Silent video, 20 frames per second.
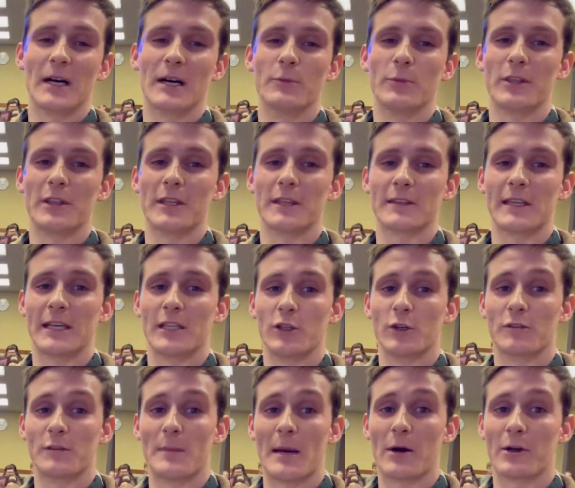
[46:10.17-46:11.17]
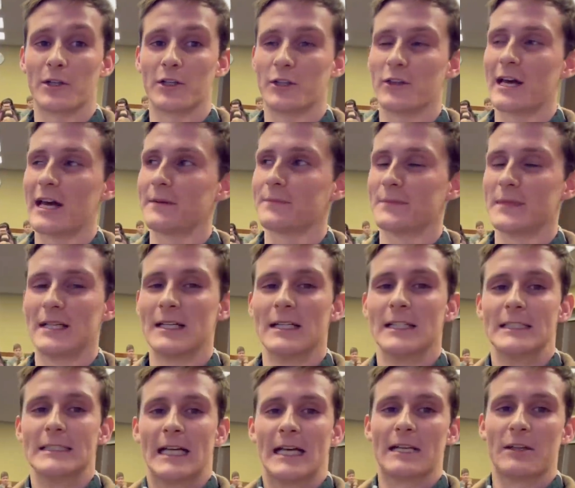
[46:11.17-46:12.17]
uh, we think that you have the power to do that
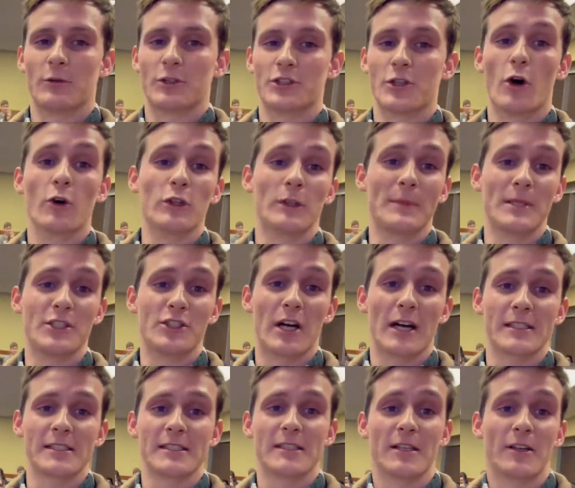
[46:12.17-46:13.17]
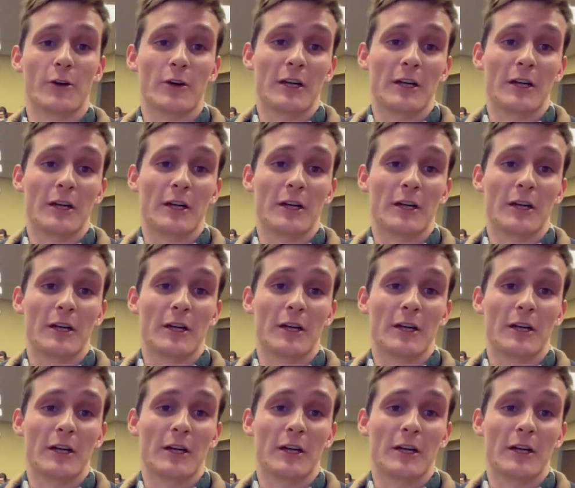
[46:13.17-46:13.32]
and it would only be just.